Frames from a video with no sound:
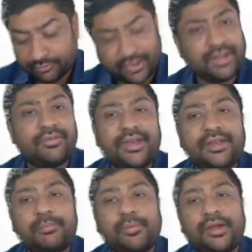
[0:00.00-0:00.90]
Very,
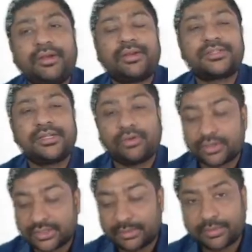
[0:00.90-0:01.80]
very interesting
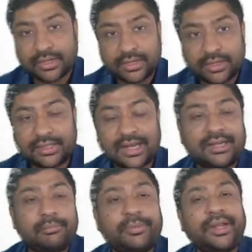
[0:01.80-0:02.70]
concept, that
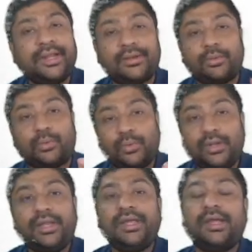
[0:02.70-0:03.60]
in brain
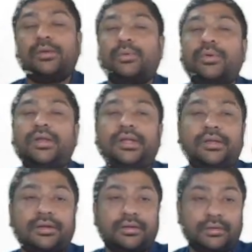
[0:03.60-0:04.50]
only and
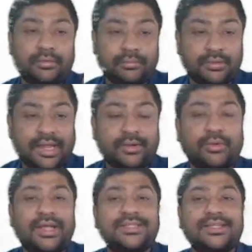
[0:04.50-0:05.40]
only
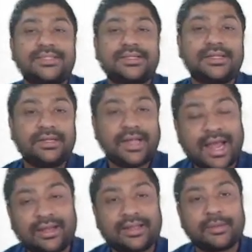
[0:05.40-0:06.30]
glycolysis
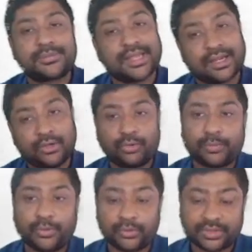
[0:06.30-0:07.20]
and Krebs cycle to
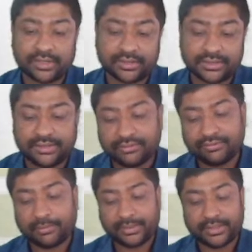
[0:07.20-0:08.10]
produce energy
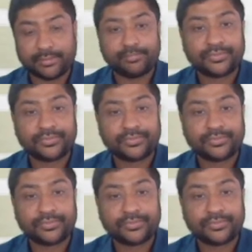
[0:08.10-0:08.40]
will be there.